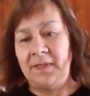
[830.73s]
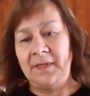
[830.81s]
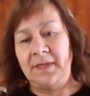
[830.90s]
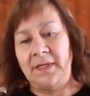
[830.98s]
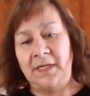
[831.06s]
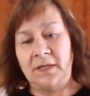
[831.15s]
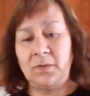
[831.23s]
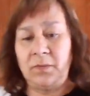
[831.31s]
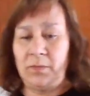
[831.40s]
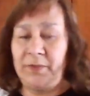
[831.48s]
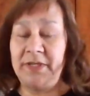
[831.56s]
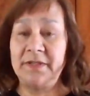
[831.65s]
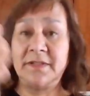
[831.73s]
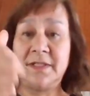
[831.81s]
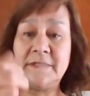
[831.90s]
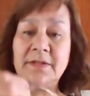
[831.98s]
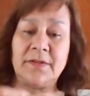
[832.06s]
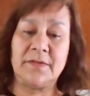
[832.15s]
Now we just
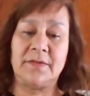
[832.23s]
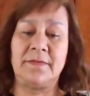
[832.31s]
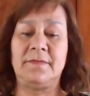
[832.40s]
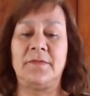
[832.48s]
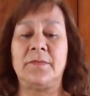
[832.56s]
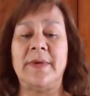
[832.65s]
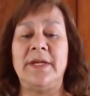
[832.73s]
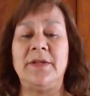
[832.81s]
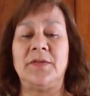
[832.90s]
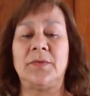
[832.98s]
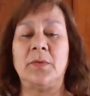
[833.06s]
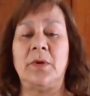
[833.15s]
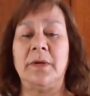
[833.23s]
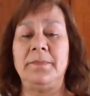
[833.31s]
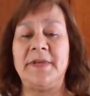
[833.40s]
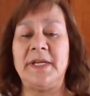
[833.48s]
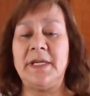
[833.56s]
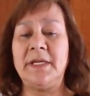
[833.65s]
need to thread it through our
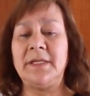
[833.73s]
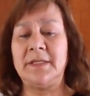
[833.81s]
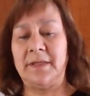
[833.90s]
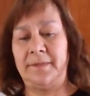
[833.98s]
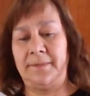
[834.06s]
bead.